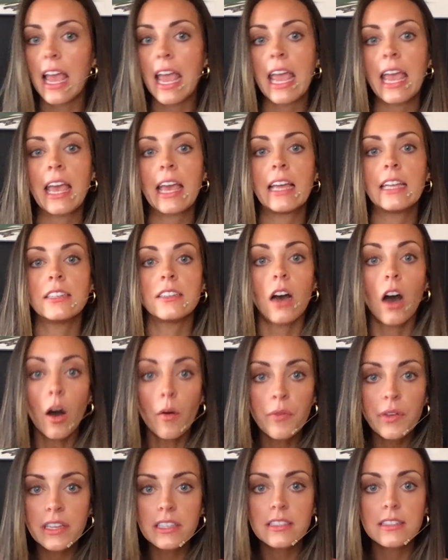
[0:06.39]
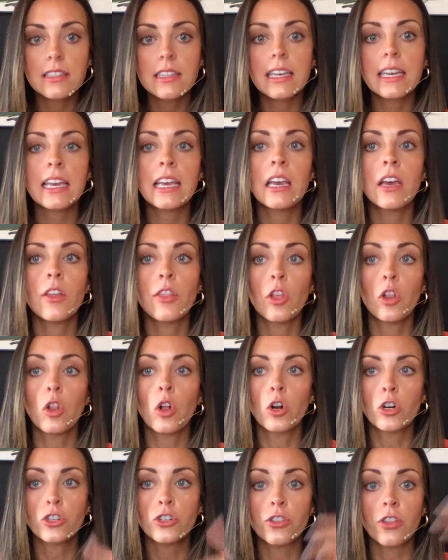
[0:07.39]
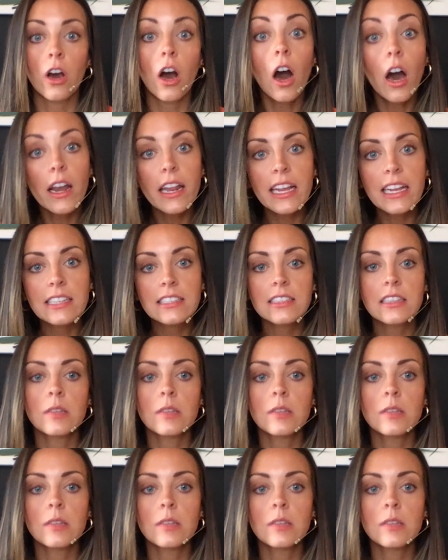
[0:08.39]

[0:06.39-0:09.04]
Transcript: And obviously, the larger the audience,